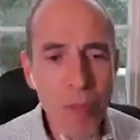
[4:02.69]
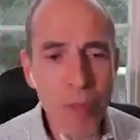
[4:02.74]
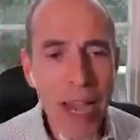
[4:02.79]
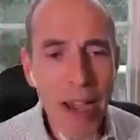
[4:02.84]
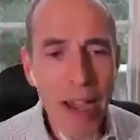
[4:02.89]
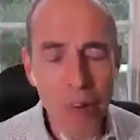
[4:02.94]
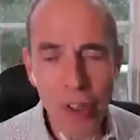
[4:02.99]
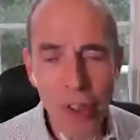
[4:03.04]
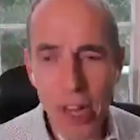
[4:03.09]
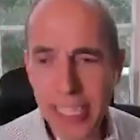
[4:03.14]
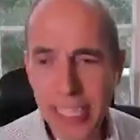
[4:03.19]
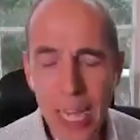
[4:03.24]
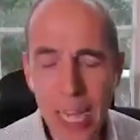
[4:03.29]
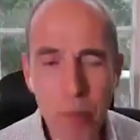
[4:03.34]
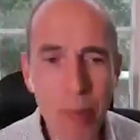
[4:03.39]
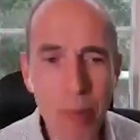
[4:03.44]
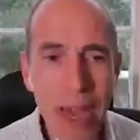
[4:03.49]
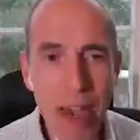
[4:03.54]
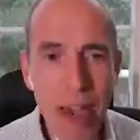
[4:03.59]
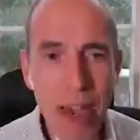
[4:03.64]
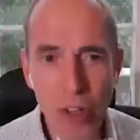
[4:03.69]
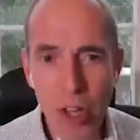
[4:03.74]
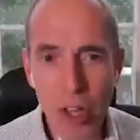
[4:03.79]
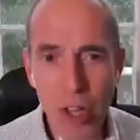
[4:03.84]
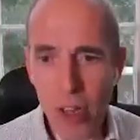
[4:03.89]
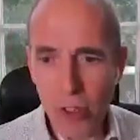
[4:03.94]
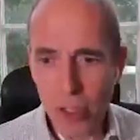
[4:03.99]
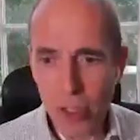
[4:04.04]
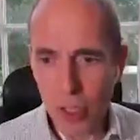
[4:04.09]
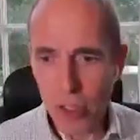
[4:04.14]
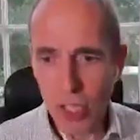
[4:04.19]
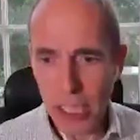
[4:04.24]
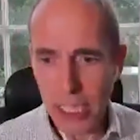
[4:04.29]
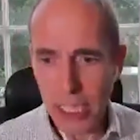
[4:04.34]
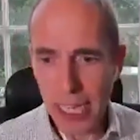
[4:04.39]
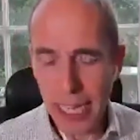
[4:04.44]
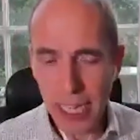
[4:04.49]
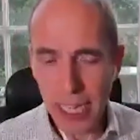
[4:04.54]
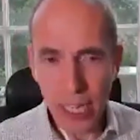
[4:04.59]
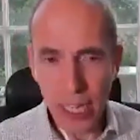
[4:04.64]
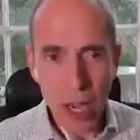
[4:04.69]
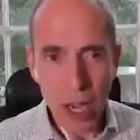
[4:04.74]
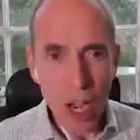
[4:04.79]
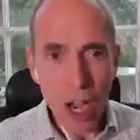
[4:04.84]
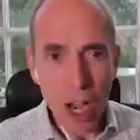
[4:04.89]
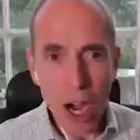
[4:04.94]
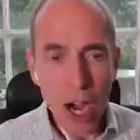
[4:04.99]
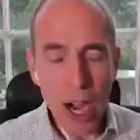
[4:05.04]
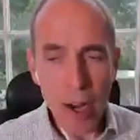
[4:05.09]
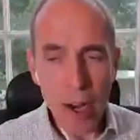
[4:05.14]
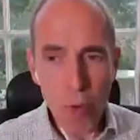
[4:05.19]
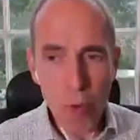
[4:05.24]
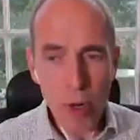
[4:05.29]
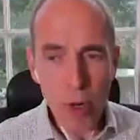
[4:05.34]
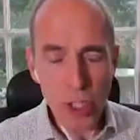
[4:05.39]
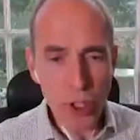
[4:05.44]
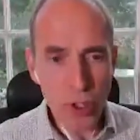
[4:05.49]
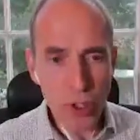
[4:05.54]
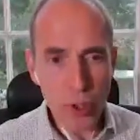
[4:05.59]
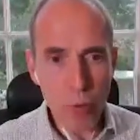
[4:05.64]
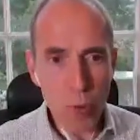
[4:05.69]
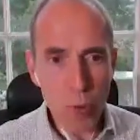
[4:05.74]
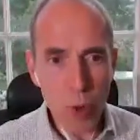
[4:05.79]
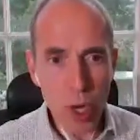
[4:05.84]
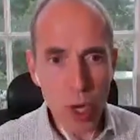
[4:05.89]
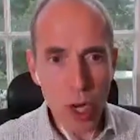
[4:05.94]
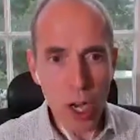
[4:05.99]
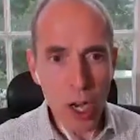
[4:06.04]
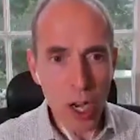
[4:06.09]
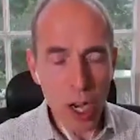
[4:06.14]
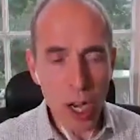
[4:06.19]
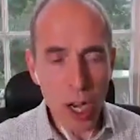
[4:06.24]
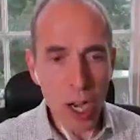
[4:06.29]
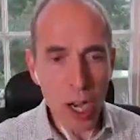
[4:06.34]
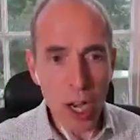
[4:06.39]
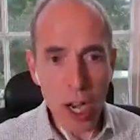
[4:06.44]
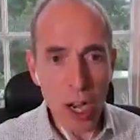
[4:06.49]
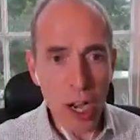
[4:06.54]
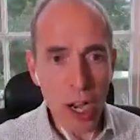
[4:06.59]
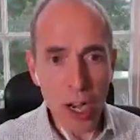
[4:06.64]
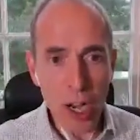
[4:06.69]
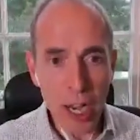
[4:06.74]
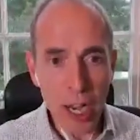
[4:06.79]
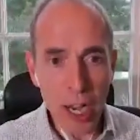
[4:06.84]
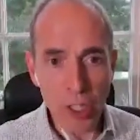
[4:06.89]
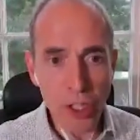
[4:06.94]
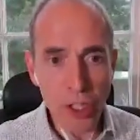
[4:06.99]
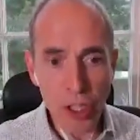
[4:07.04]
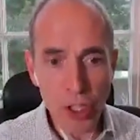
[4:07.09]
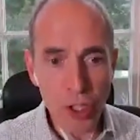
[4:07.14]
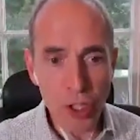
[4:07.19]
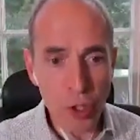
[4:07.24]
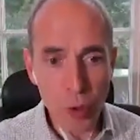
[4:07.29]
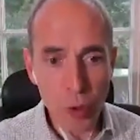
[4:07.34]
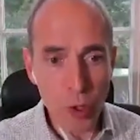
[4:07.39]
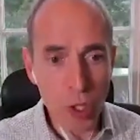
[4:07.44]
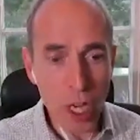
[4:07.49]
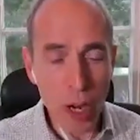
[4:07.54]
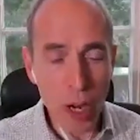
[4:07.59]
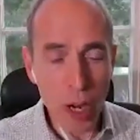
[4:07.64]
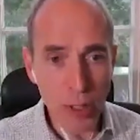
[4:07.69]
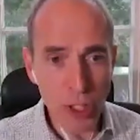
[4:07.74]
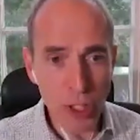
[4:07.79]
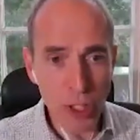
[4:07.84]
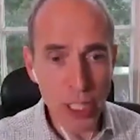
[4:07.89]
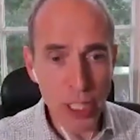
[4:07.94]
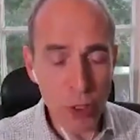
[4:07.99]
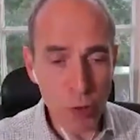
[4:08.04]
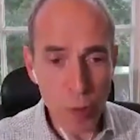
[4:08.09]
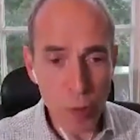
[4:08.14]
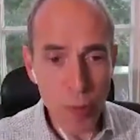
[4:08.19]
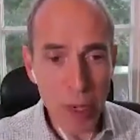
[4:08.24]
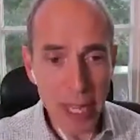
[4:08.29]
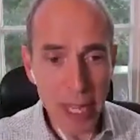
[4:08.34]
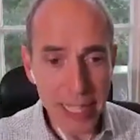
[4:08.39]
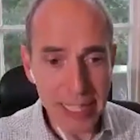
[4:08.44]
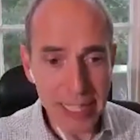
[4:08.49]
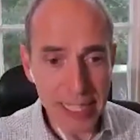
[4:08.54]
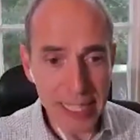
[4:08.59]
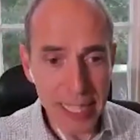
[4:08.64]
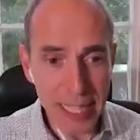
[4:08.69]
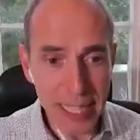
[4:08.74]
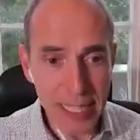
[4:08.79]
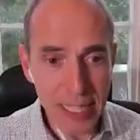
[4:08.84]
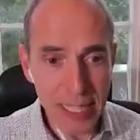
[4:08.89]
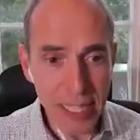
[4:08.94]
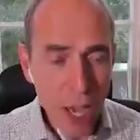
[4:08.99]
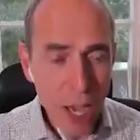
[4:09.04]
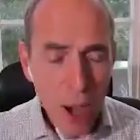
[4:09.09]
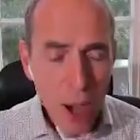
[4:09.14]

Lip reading: pound, 10 pound notes and thinking, I wish there were a digital currency to replace this.